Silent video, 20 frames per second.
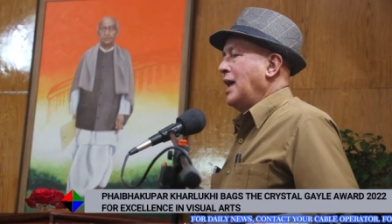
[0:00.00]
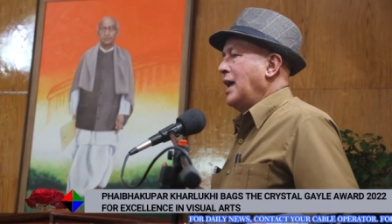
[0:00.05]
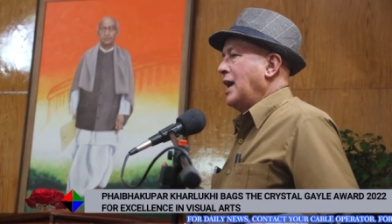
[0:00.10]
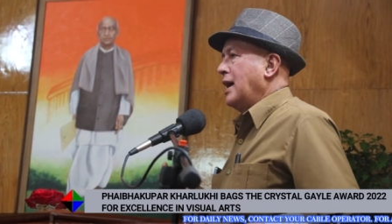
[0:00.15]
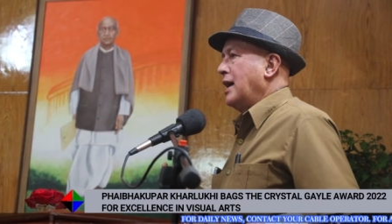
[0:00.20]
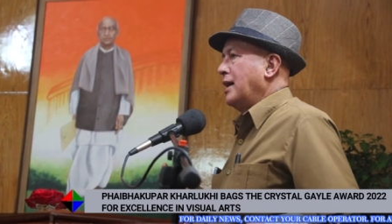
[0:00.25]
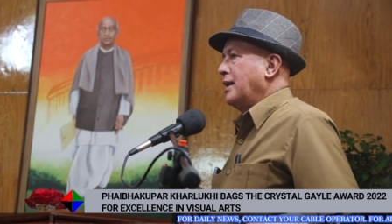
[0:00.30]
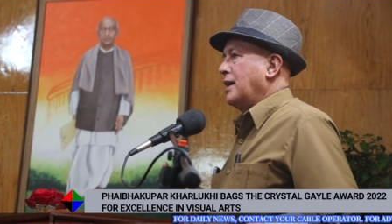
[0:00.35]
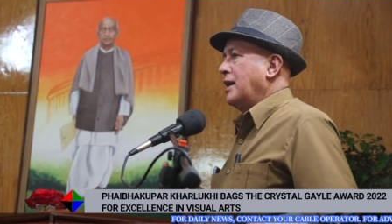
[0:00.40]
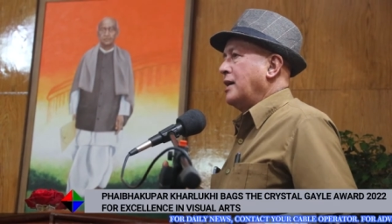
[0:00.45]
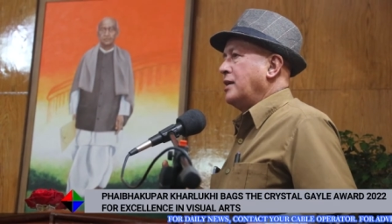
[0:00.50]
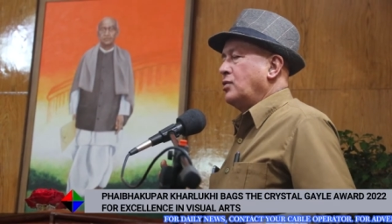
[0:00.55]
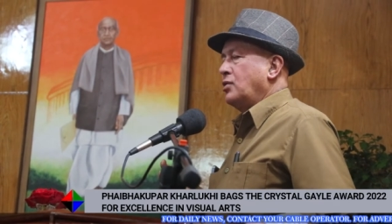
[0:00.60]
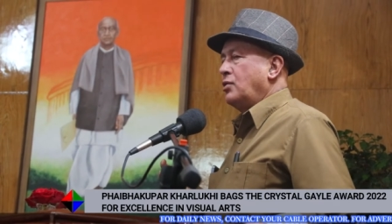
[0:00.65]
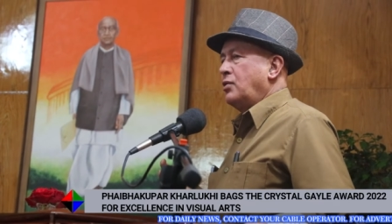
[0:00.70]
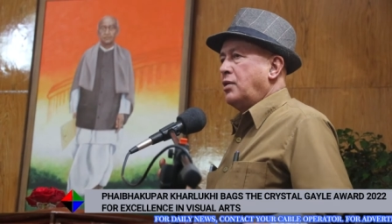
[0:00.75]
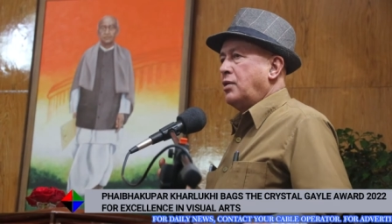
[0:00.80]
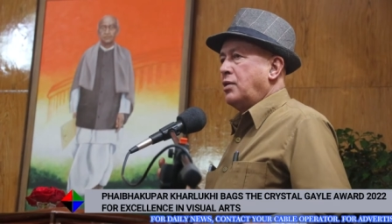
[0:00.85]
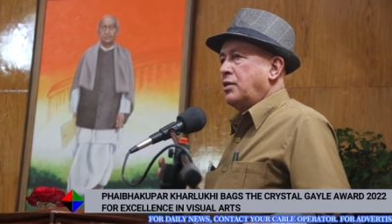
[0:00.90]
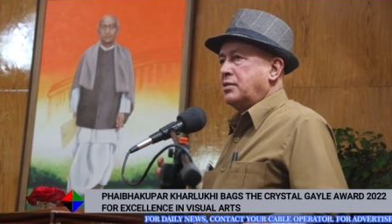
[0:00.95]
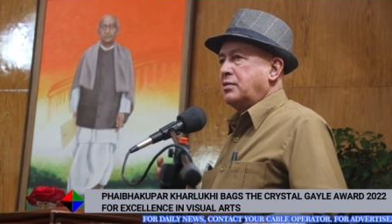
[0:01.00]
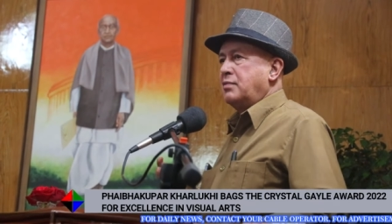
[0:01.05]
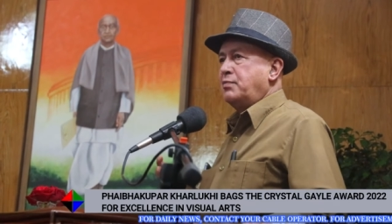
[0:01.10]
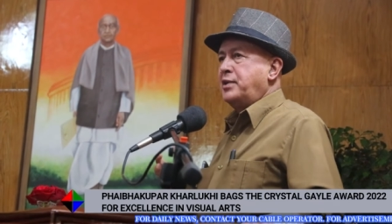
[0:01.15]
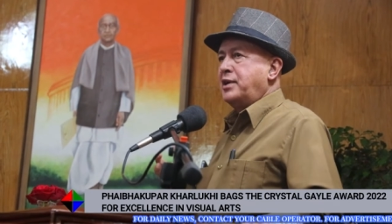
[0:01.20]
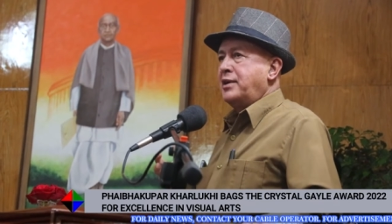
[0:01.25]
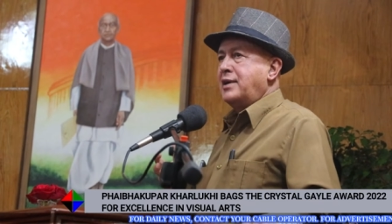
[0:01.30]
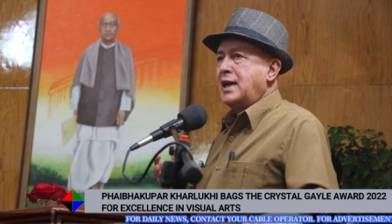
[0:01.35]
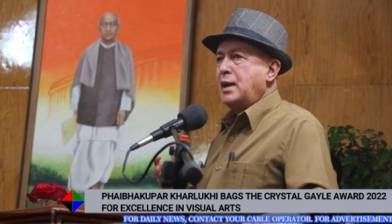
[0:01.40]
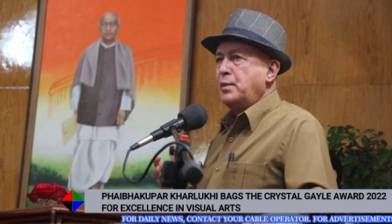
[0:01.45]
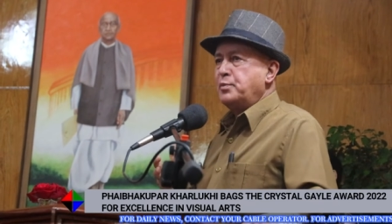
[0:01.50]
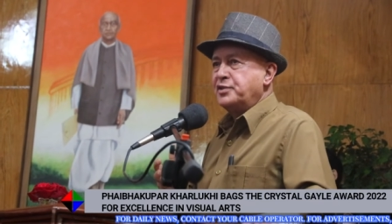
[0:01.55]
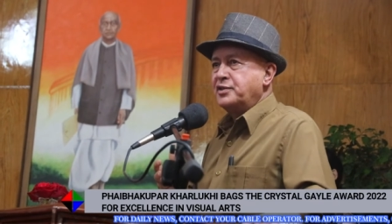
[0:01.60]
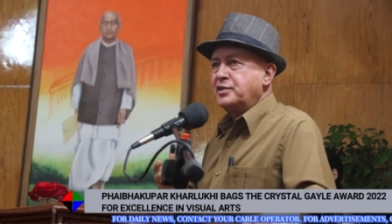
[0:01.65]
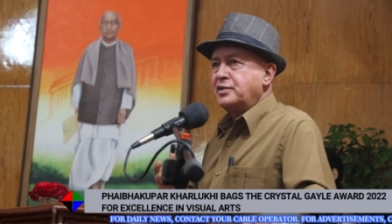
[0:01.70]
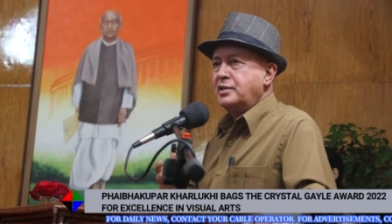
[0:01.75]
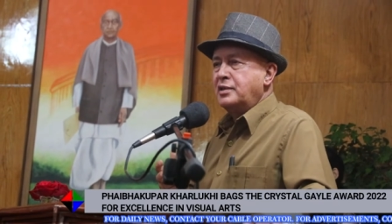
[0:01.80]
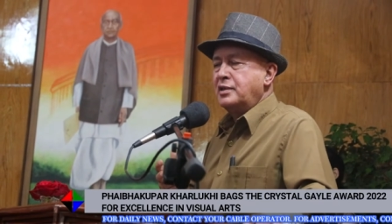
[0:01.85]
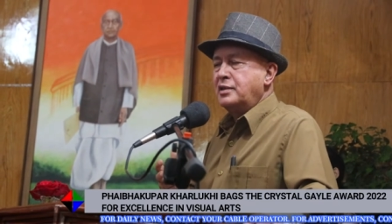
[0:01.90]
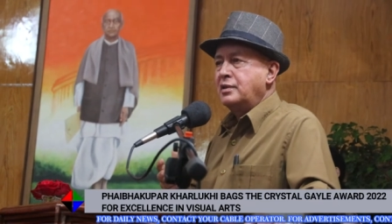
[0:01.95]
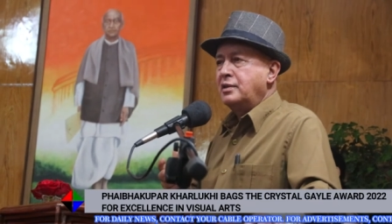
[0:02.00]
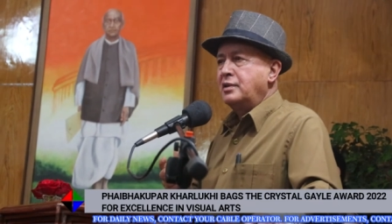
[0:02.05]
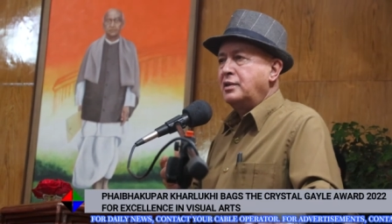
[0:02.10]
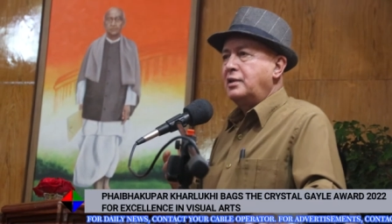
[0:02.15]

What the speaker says: And I thought perhaps